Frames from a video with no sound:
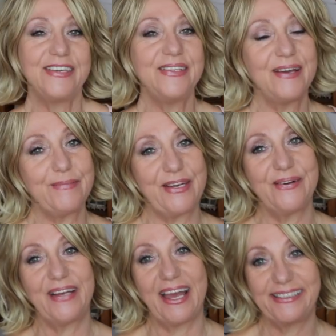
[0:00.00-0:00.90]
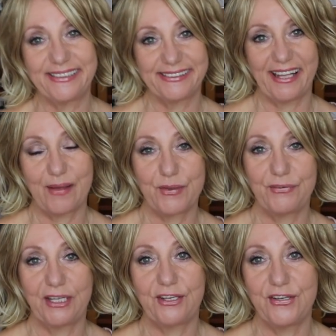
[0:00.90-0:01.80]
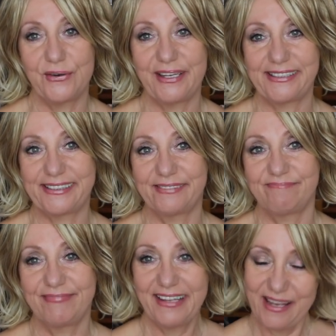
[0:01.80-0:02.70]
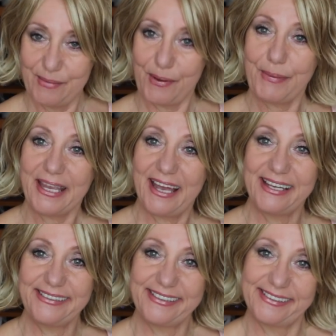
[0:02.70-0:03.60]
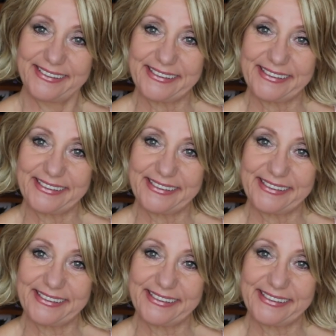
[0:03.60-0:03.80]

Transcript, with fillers: you let me know, guys. I'll be really curious. Bye-bye, guys.